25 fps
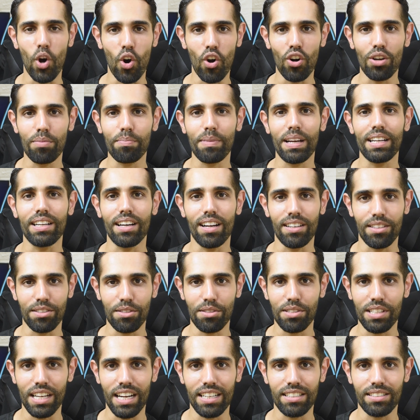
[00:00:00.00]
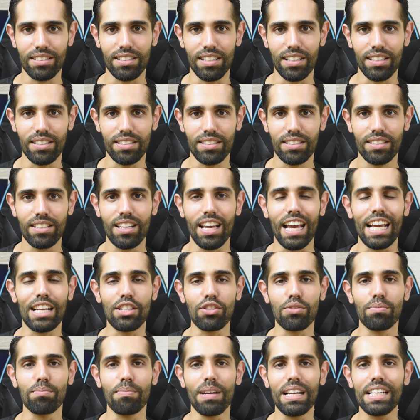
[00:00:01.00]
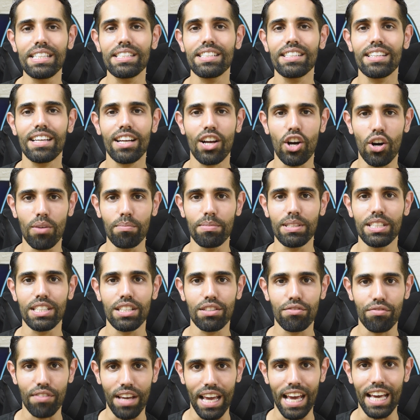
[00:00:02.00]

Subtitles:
Altman, understands this. And to maintain a competitive